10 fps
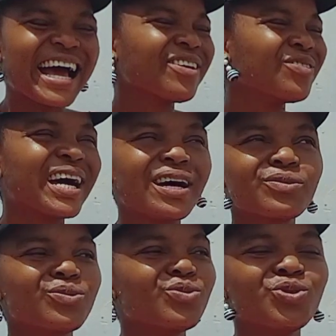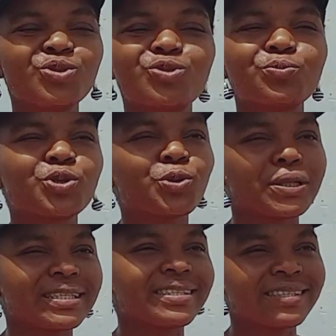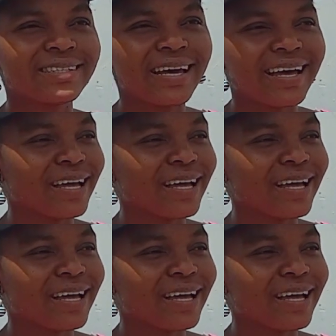I don't know how to do YouTube shorts.